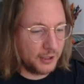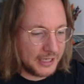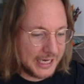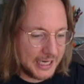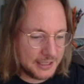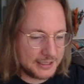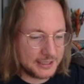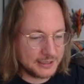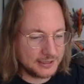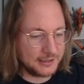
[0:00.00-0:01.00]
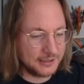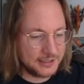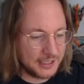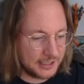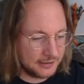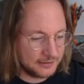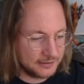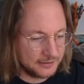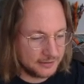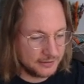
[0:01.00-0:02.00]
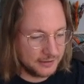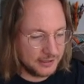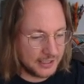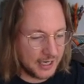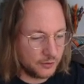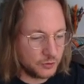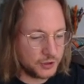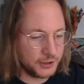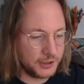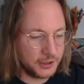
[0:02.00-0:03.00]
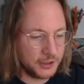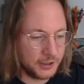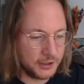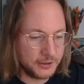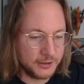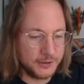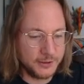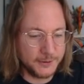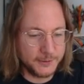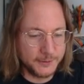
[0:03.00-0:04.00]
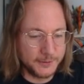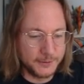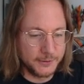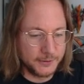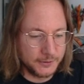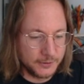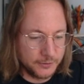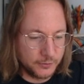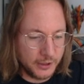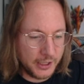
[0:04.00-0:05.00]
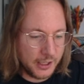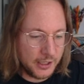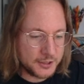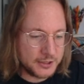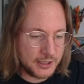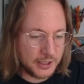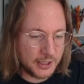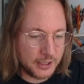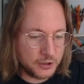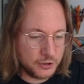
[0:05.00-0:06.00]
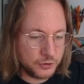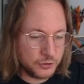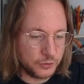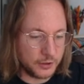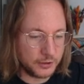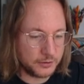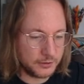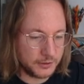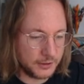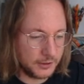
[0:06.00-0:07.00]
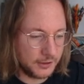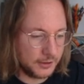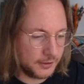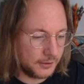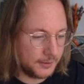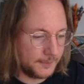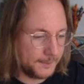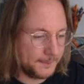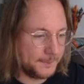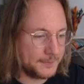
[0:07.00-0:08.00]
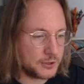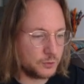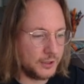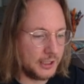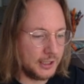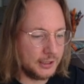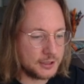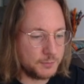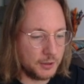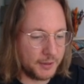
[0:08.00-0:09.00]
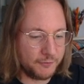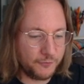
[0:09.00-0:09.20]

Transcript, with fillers: on eight. Gonna take a counter. What else can I do? Um, swing in. Let's put him on